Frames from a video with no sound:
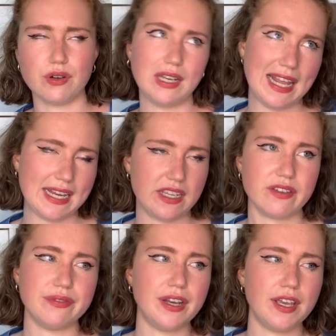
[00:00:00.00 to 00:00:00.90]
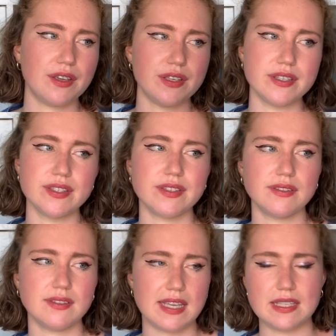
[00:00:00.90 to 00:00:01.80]
or Lady Governor, because
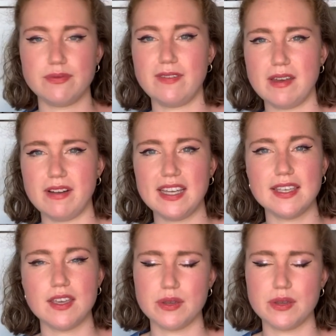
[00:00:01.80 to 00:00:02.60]
it's Finnery,